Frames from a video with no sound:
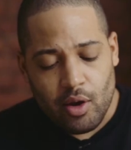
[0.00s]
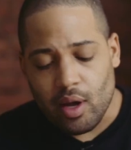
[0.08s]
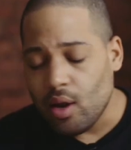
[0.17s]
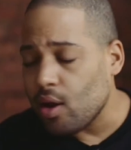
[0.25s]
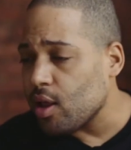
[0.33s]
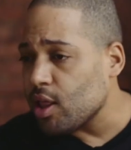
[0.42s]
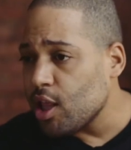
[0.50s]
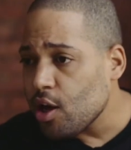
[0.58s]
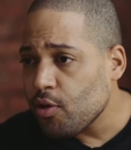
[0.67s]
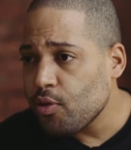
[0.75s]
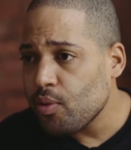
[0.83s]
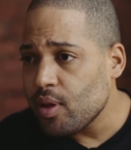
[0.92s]
You're going to
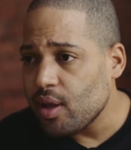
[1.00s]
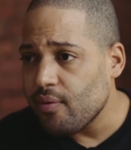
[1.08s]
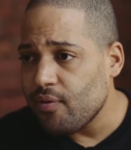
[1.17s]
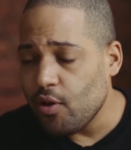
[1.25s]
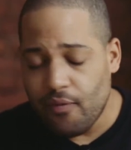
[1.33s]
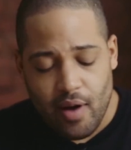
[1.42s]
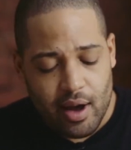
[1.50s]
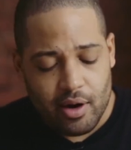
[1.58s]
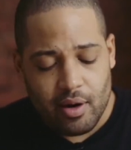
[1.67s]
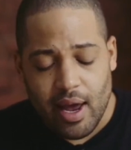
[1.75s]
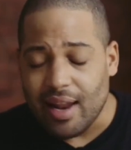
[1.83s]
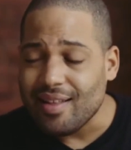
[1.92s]
look through the
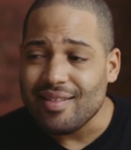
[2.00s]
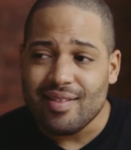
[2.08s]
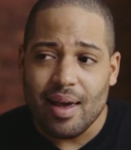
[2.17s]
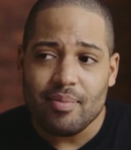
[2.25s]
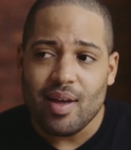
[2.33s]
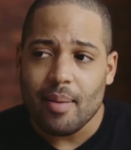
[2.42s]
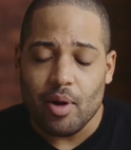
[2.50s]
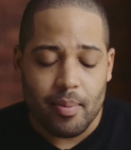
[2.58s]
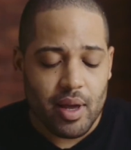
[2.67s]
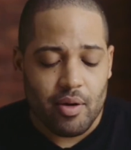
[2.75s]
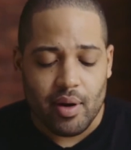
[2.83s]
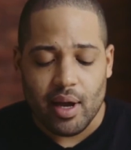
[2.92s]
viewfinder, and at the same time you're
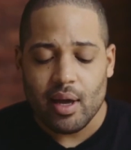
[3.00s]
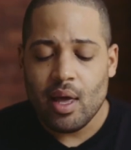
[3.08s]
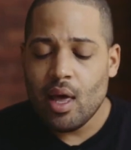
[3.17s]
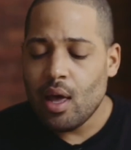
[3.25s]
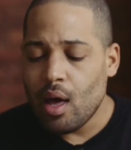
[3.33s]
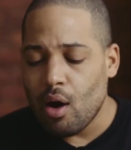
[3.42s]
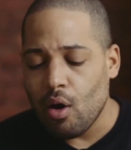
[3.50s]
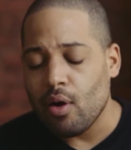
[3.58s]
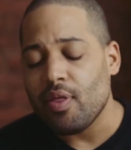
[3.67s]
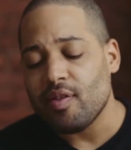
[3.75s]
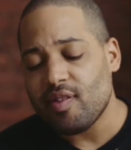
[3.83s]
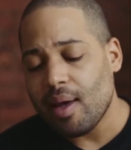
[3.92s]
metering,
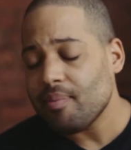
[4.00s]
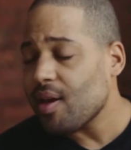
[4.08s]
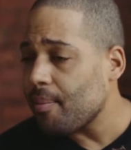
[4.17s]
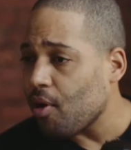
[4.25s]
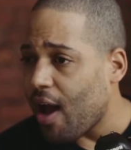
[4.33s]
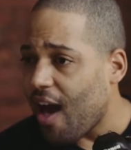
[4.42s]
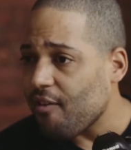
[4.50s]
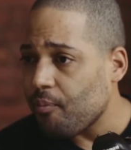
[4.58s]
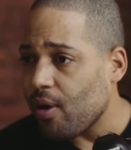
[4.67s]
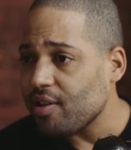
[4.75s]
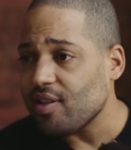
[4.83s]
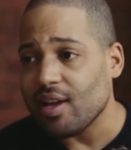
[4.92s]
or at the same time you're
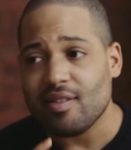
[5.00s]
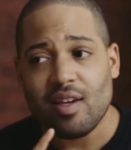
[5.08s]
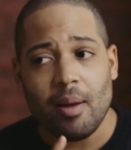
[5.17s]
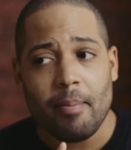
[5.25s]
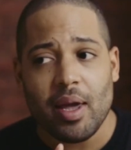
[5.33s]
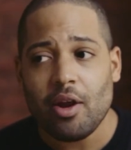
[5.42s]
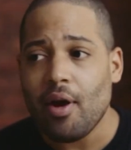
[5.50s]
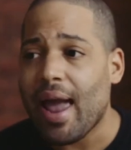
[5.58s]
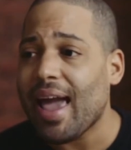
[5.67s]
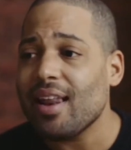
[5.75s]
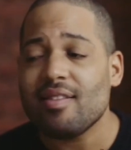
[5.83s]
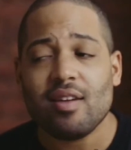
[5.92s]
half pressing, it's going to meter
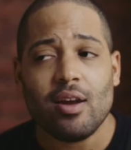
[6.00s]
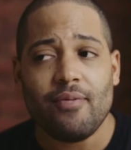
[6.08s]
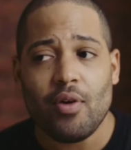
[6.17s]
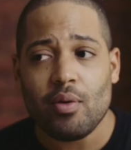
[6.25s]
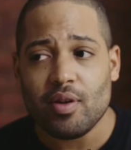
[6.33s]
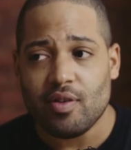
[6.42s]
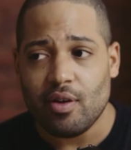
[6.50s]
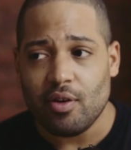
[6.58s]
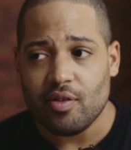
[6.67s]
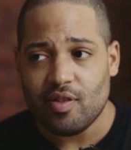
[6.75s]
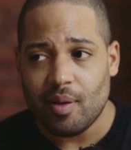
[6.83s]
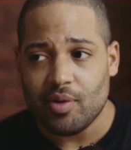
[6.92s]
and it's going to focus on
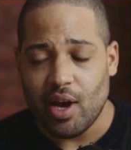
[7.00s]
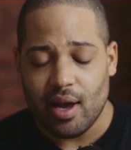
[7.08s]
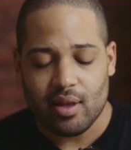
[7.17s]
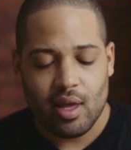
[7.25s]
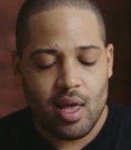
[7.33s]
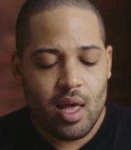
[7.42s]
your subject.